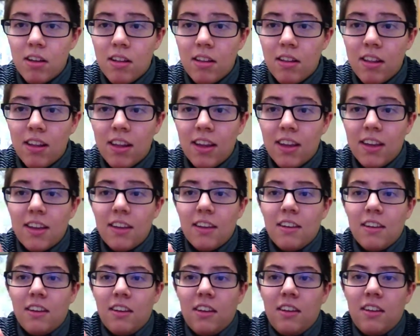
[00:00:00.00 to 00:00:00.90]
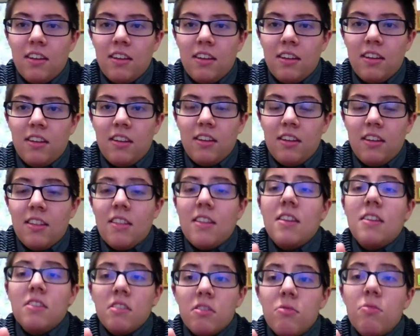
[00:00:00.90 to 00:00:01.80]
like,
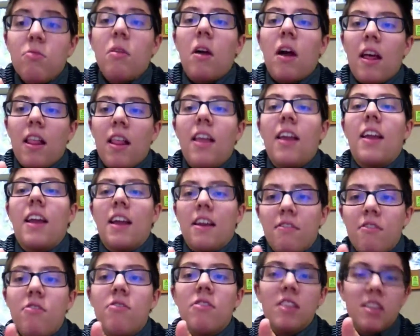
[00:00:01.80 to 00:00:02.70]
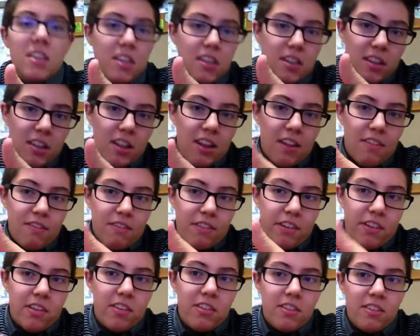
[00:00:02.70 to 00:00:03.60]
things are, like, I have a really good life. I
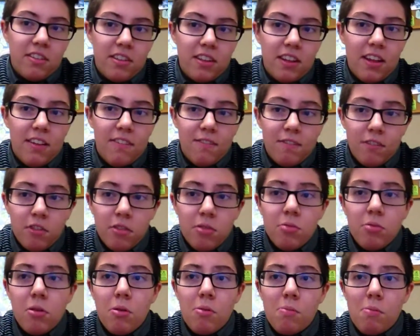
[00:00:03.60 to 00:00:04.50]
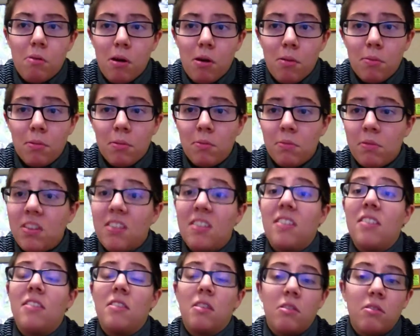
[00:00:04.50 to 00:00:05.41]
shouldn't say that. First world problems
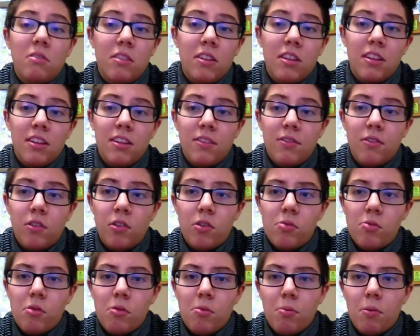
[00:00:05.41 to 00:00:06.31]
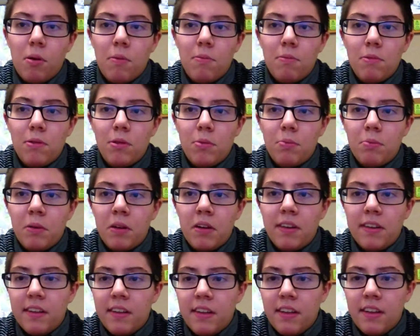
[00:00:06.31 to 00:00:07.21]
is totally is first world problems, but
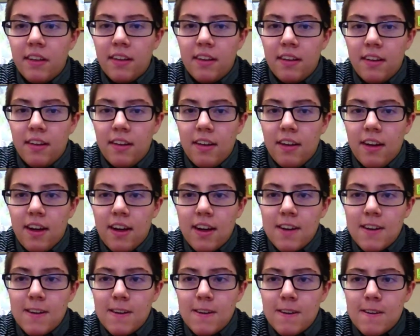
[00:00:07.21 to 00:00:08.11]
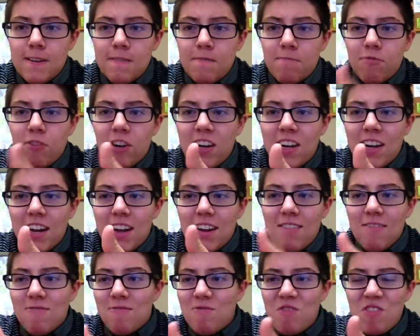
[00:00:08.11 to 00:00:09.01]
I just, right
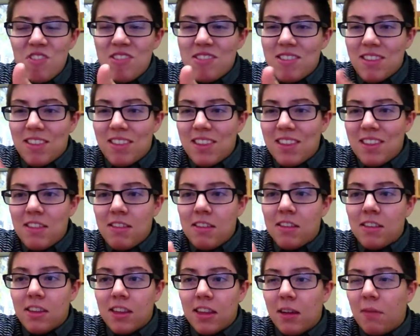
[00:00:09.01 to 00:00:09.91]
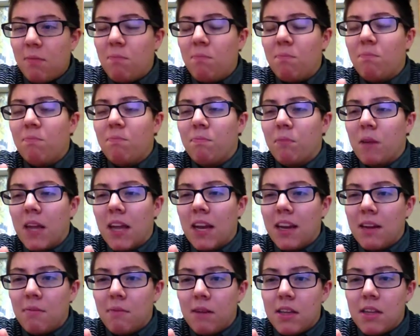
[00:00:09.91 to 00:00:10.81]
now, there's nothing that's like
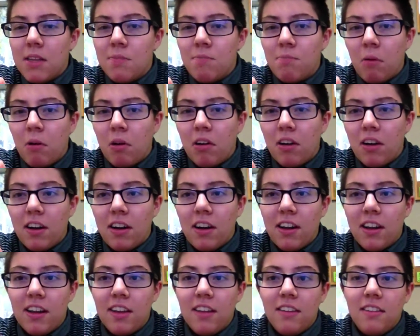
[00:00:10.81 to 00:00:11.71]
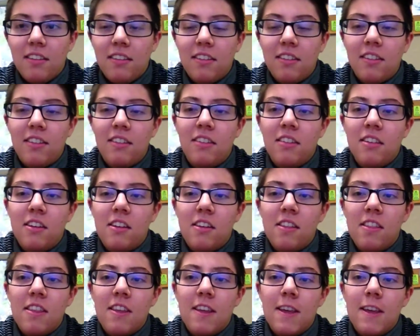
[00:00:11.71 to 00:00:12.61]
getting my spark, I guess. There's
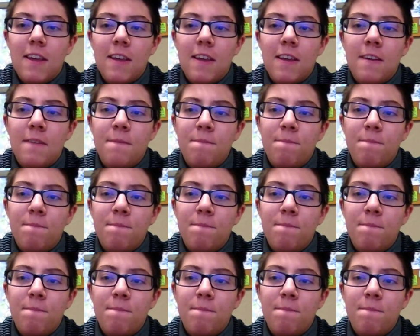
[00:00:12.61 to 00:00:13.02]
nothing